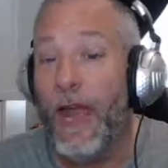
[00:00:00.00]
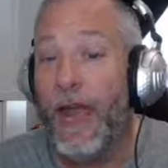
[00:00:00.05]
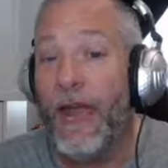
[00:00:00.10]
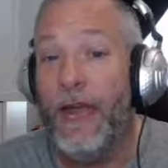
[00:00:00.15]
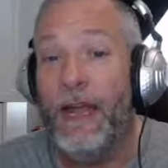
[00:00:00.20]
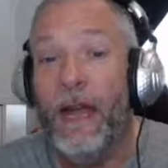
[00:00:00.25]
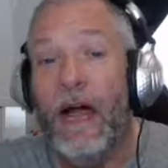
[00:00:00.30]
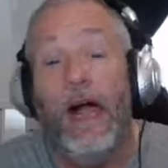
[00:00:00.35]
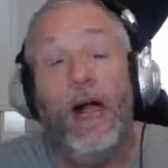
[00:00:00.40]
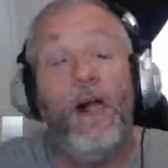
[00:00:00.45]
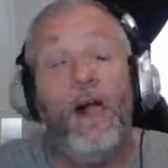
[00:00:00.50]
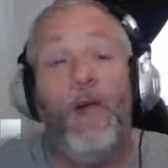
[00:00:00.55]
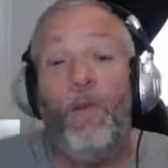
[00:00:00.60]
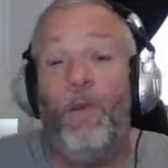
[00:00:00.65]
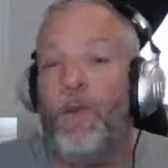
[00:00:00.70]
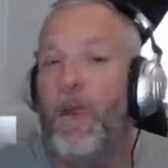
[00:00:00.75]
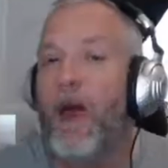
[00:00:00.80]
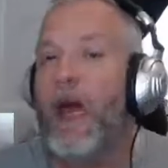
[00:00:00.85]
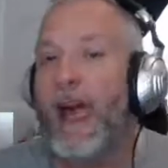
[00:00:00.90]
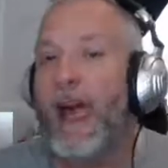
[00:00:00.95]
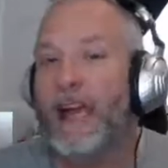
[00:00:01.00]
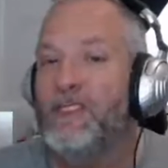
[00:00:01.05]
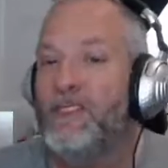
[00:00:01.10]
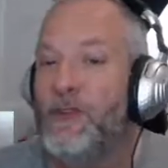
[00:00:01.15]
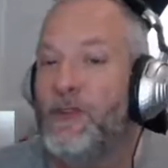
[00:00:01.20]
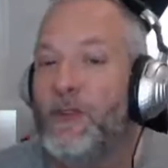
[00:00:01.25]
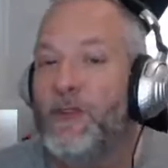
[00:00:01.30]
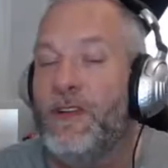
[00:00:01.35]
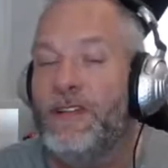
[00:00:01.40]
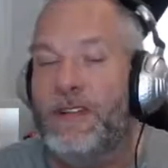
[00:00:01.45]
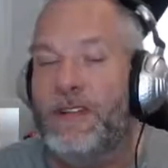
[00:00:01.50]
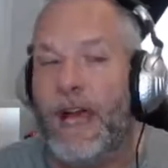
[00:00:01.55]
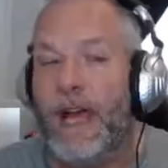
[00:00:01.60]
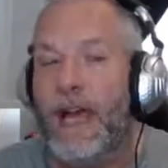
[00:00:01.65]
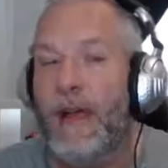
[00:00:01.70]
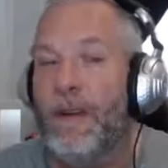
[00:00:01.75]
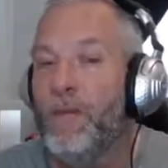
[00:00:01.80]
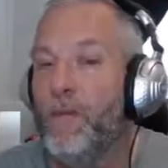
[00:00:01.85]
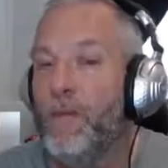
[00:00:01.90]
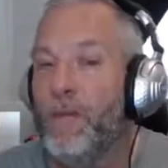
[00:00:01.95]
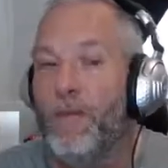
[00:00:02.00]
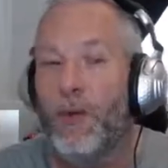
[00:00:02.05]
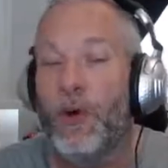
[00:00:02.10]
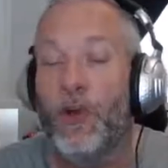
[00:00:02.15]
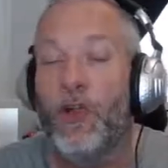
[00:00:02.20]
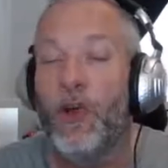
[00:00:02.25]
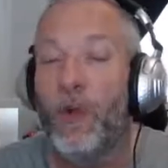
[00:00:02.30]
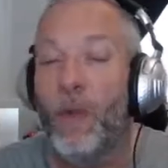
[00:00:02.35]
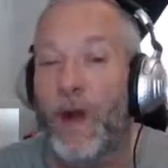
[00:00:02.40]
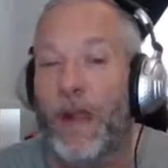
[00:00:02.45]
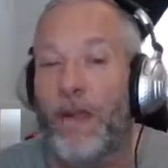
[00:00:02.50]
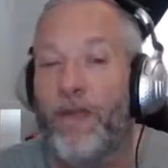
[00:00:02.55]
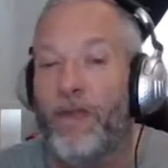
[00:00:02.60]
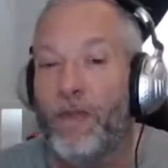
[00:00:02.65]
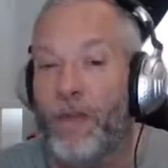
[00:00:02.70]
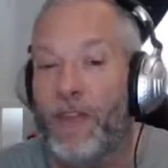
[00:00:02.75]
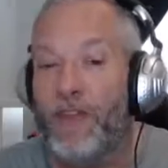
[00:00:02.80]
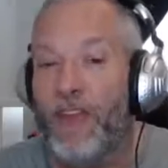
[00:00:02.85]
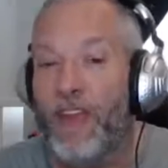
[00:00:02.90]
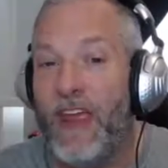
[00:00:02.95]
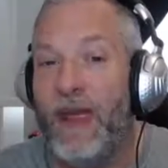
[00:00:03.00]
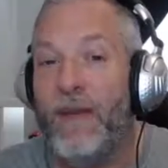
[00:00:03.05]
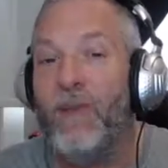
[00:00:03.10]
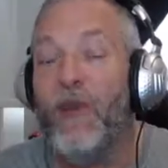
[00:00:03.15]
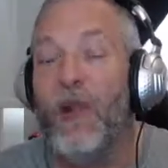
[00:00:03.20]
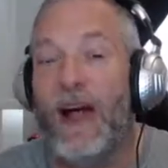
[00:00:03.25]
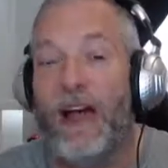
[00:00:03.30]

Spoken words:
And as soon as I pull away from the table,